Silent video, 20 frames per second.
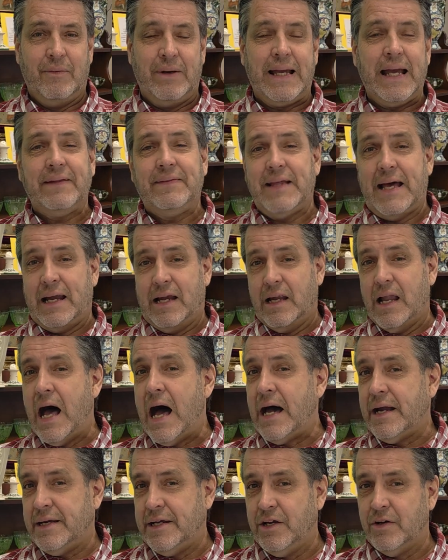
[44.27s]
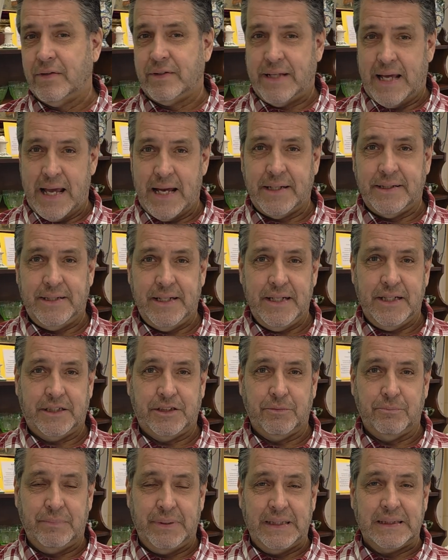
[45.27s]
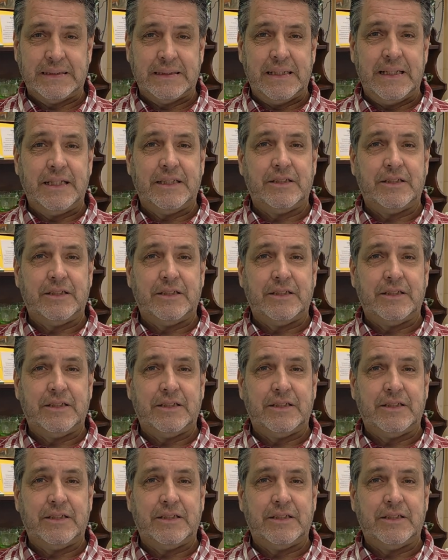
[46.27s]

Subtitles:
We get that a lot here at the antiques business,